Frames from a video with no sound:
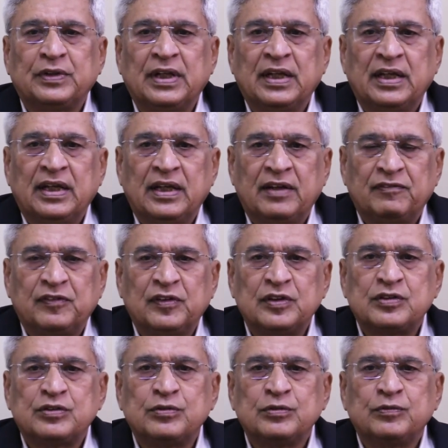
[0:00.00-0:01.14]
their
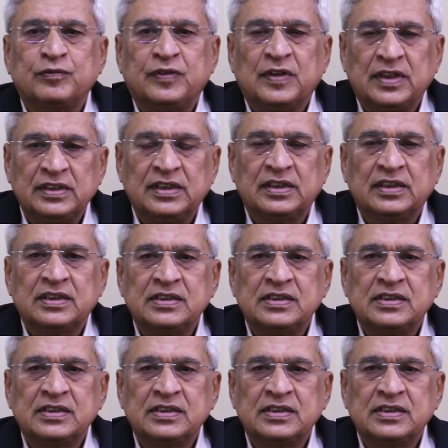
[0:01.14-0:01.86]
efforts to further